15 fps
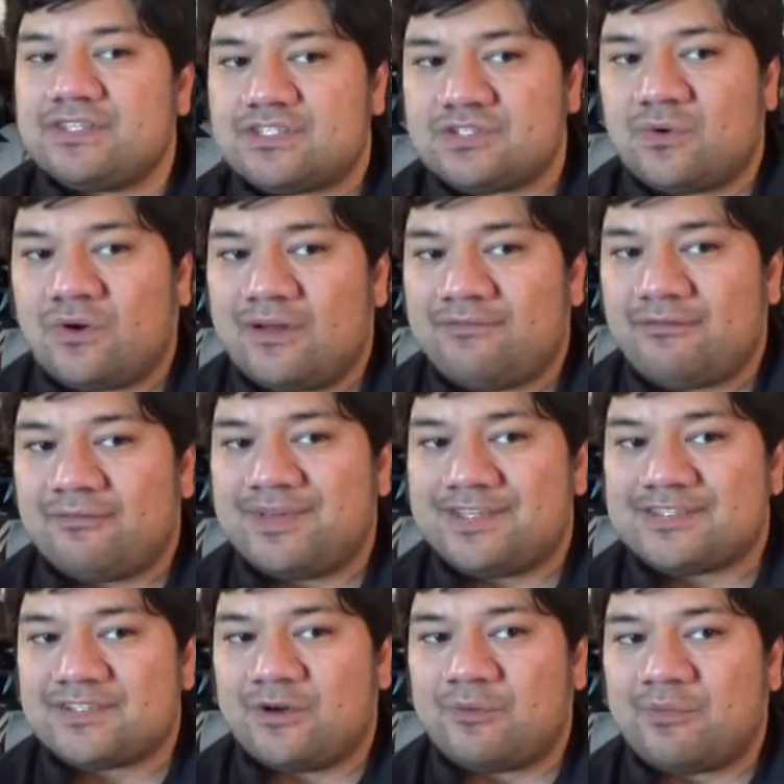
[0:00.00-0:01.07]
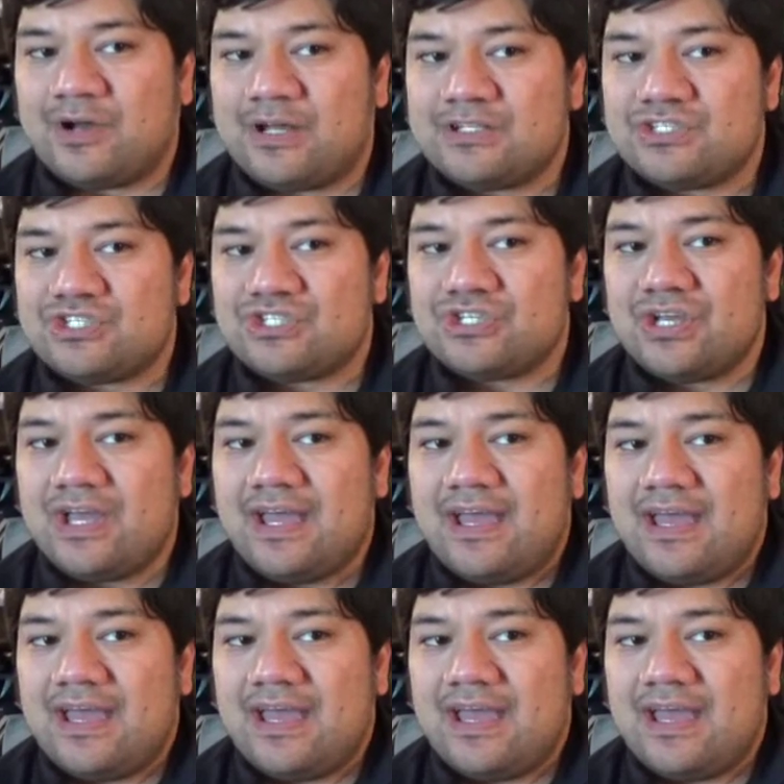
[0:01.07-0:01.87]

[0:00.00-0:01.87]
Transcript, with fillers: story for me so much.